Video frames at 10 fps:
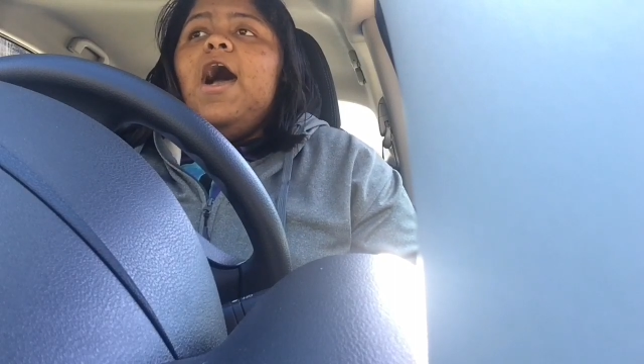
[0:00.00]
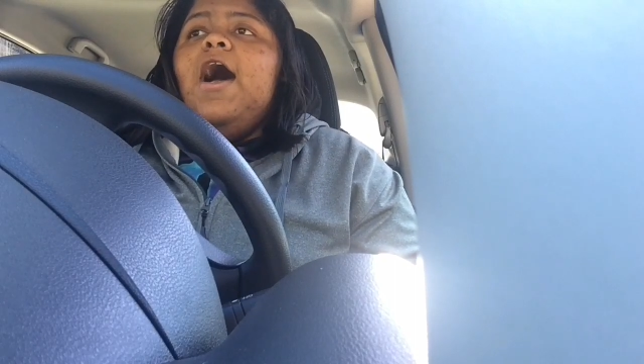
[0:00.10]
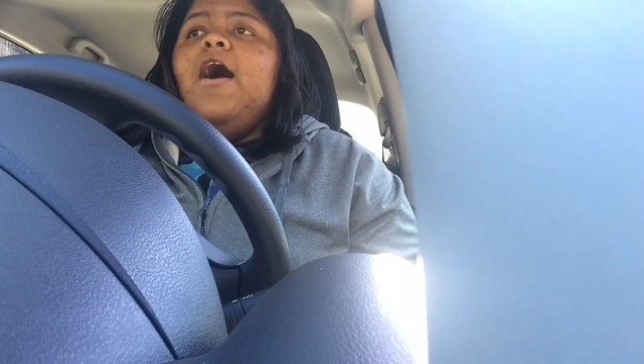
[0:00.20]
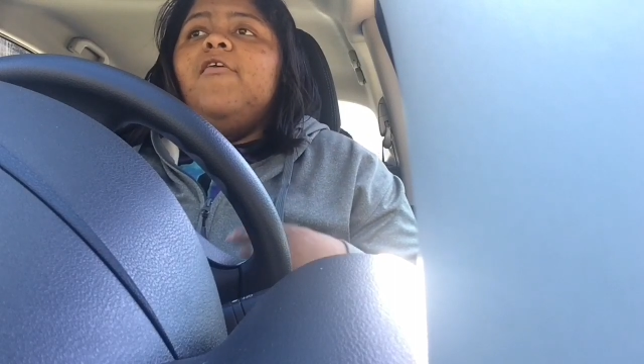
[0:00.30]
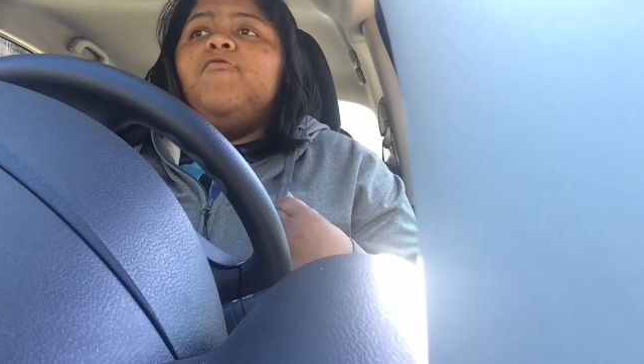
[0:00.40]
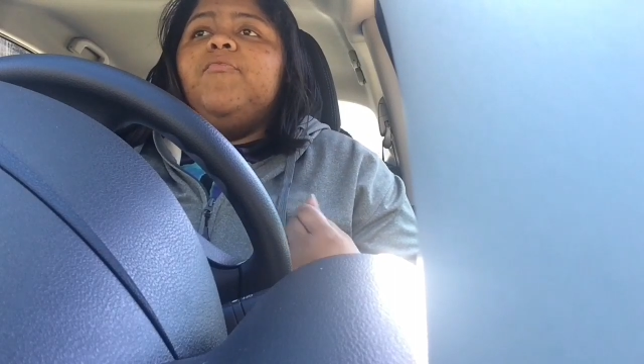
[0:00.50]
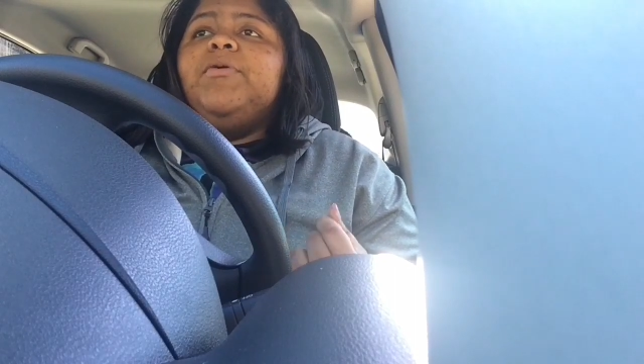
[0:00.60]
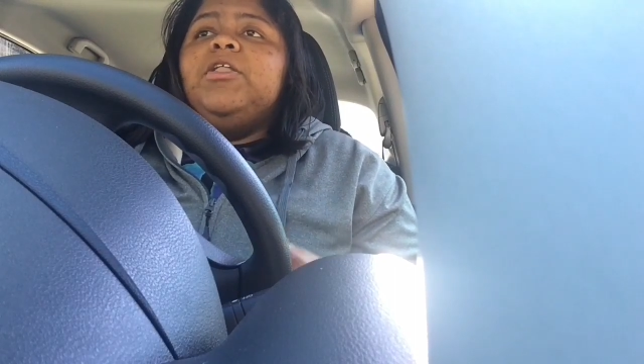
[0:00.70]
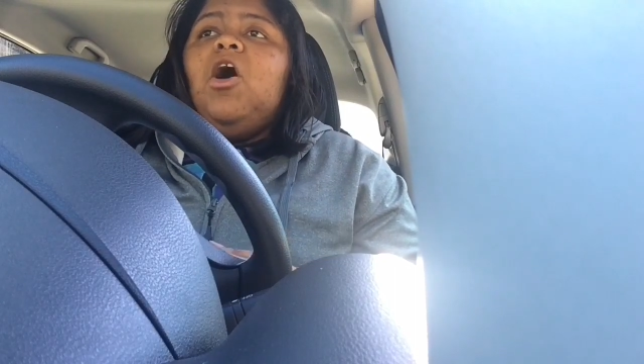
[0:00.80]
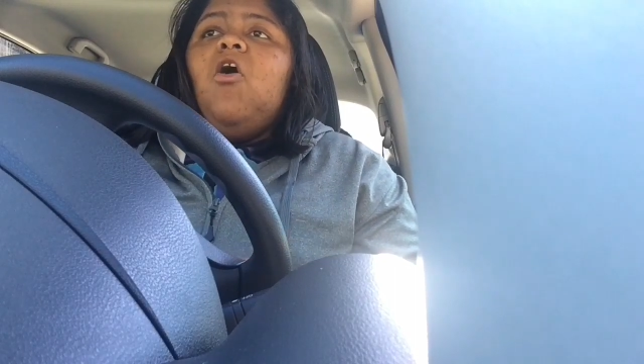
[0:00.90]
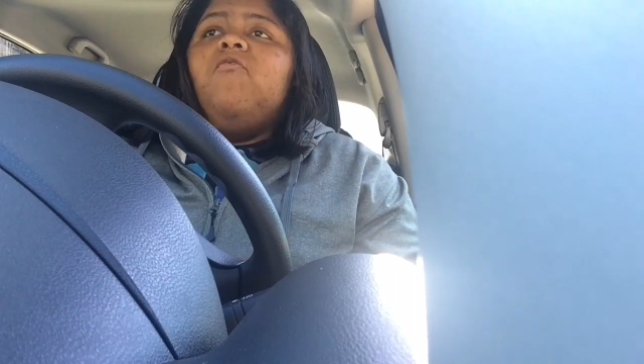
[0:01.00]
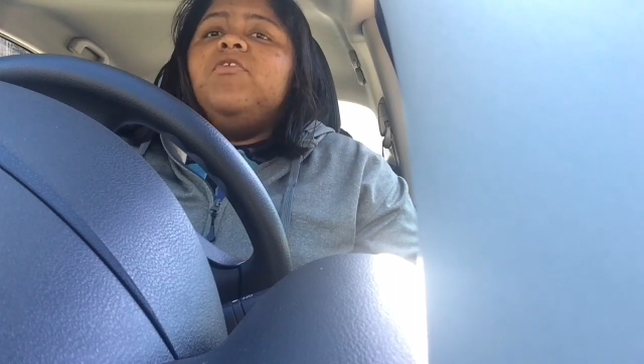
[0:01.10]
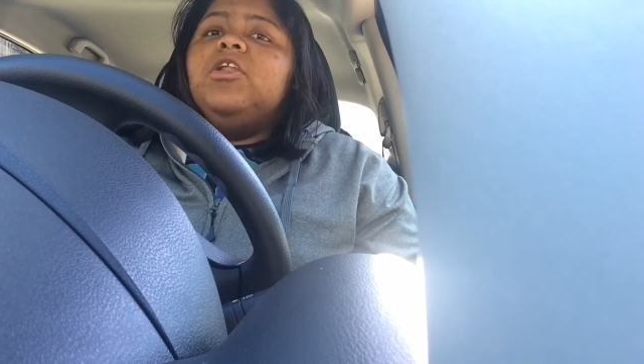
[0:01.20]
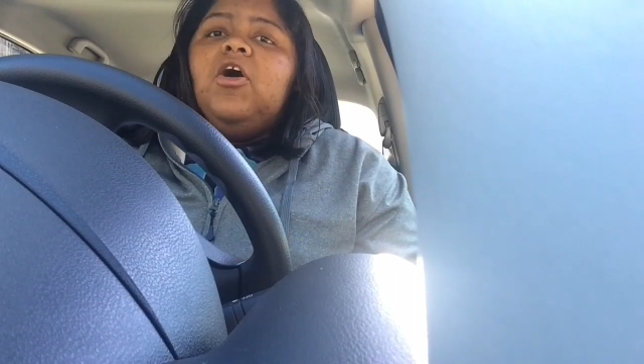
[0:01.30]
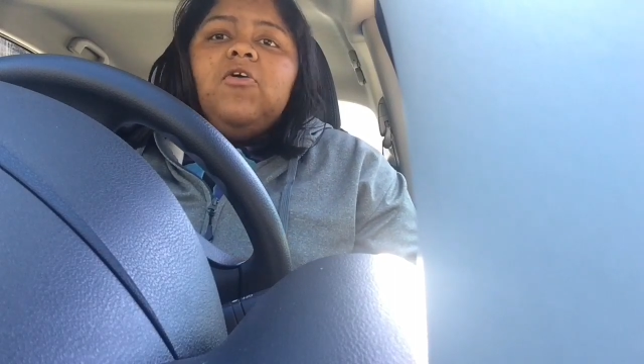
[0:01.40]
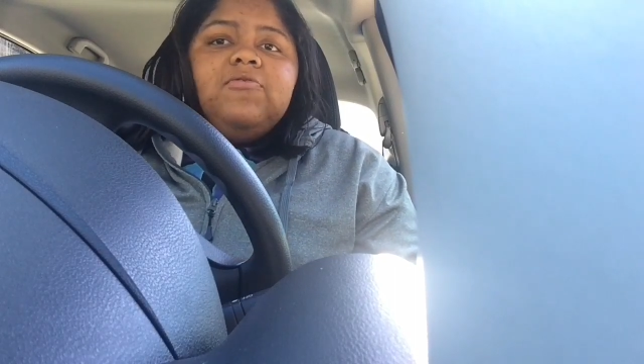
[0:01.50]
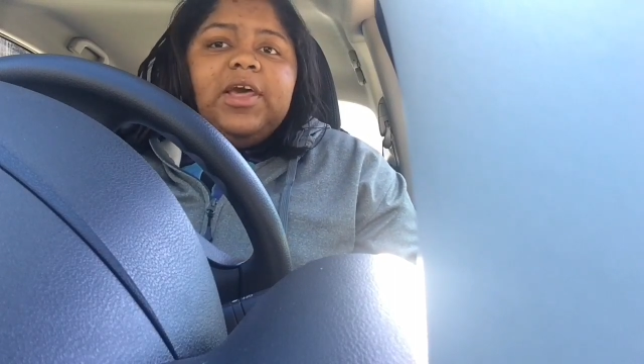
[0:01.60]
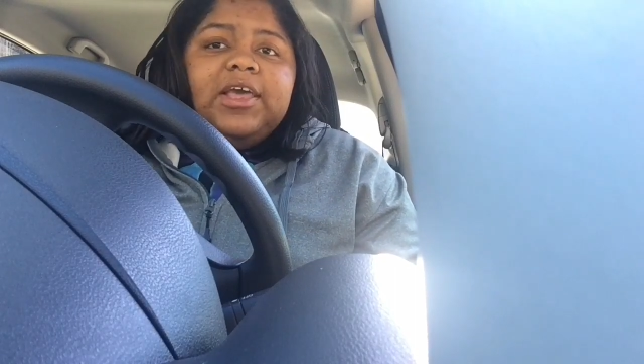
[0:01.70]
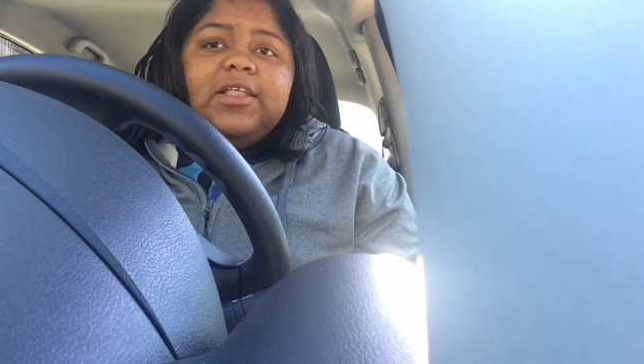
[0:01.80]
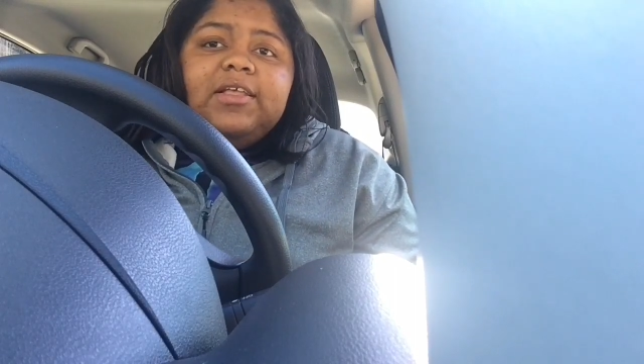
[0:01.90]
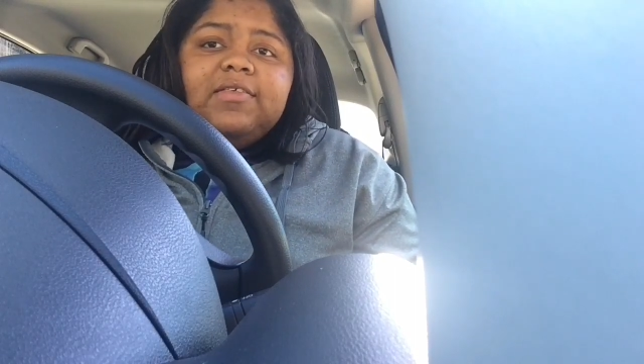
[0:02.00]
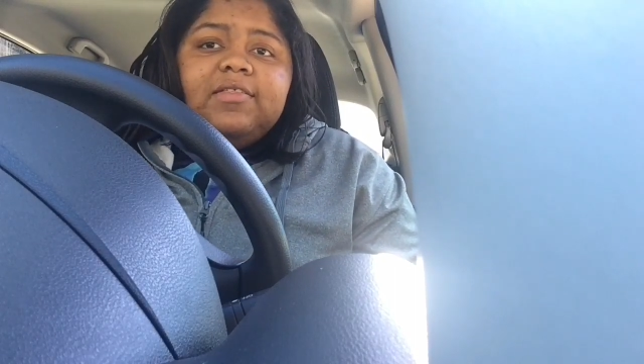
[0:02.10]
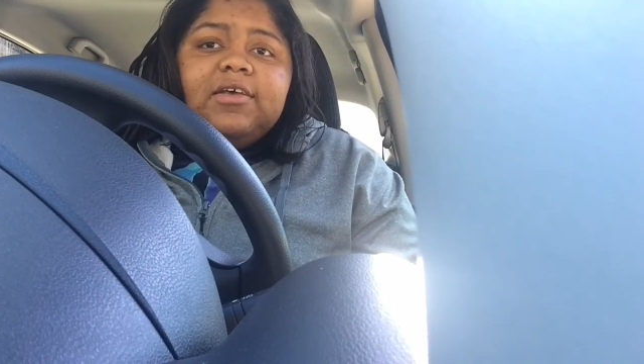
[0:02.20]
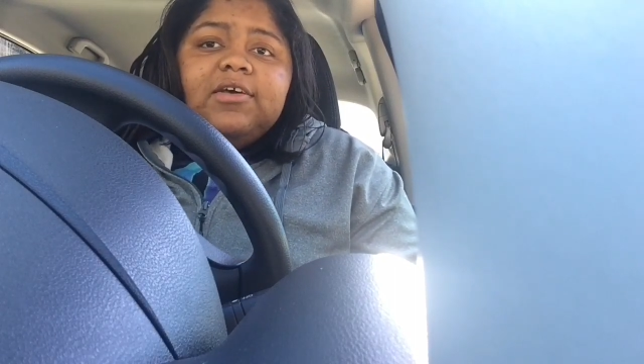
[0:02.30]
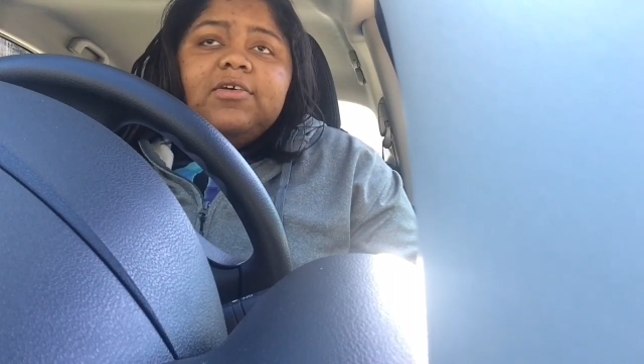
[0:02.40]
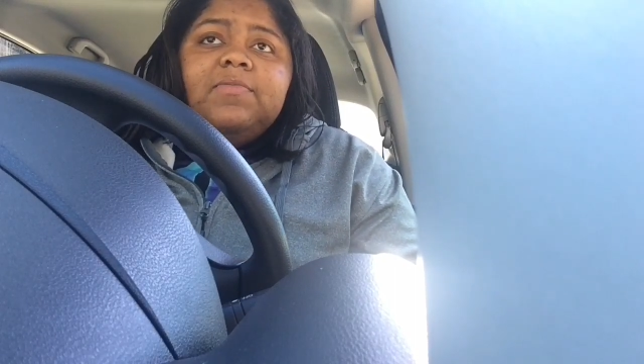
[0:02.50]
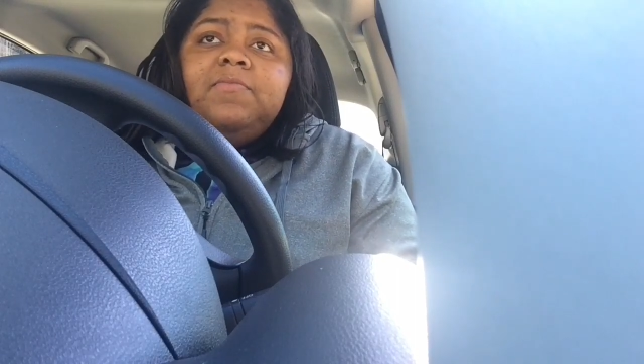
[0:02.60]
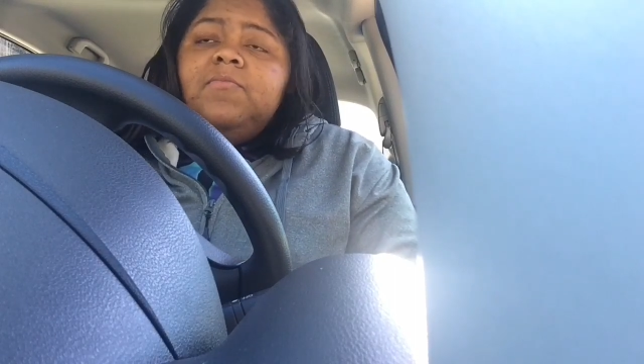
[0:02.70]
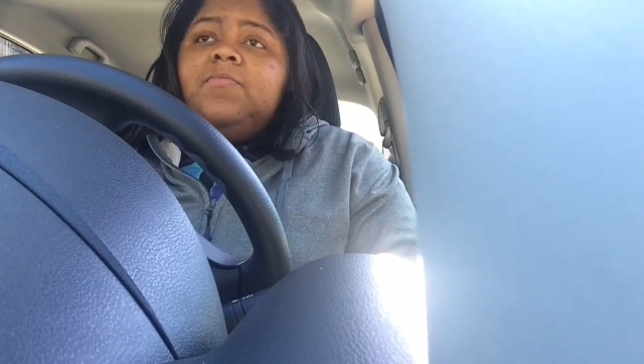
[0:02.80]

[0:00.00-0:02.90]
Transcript: I've been off and on dating this nigga.